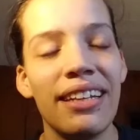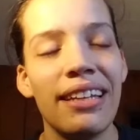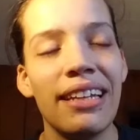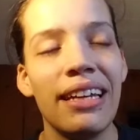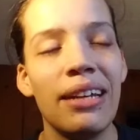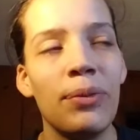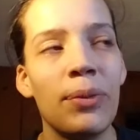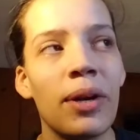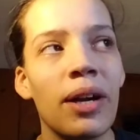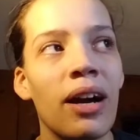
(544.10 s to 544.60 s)
and
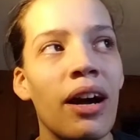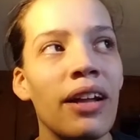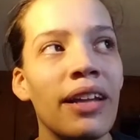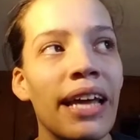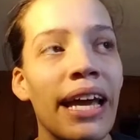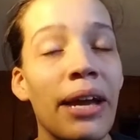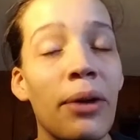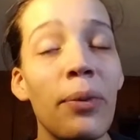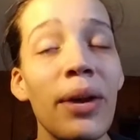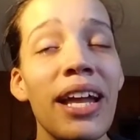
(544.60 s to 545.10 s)
then we're all
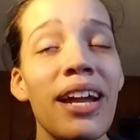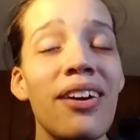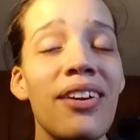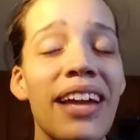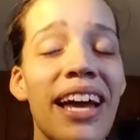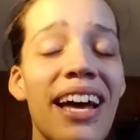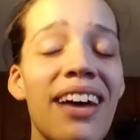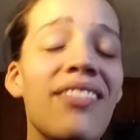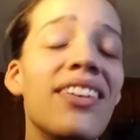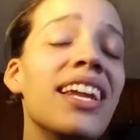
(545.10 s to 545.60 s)
like, we
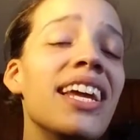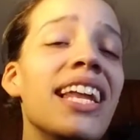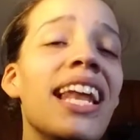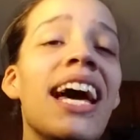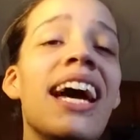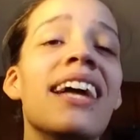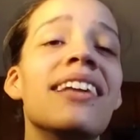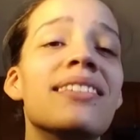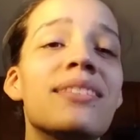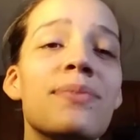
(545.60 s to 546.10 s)
don't have any
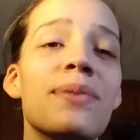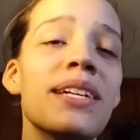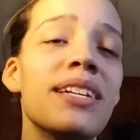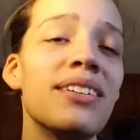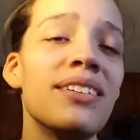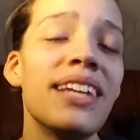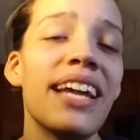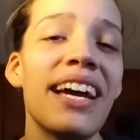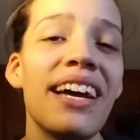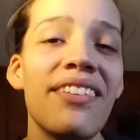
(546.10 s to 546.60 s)
lights, we
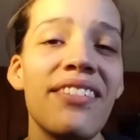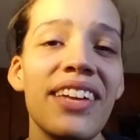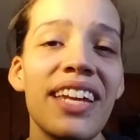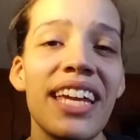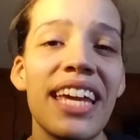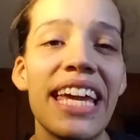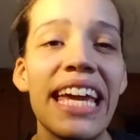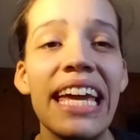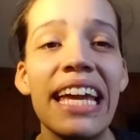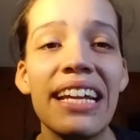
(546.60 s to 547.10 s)
don't have
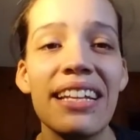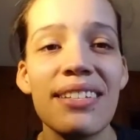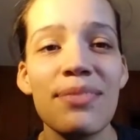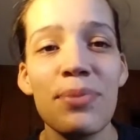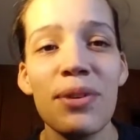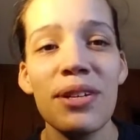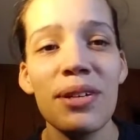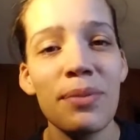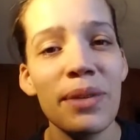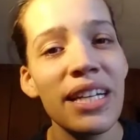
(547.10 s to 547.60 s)
any heat,
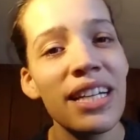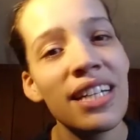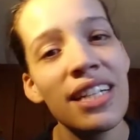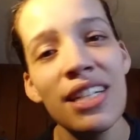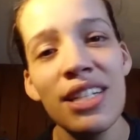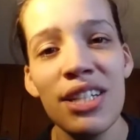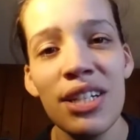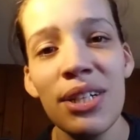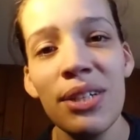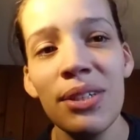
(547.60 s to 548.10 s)
what are we gonna
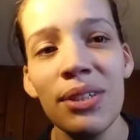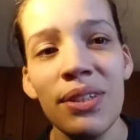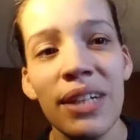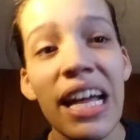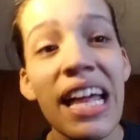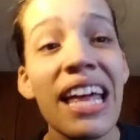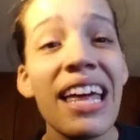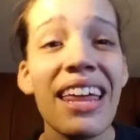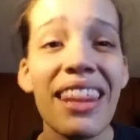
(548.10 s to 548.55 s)
do?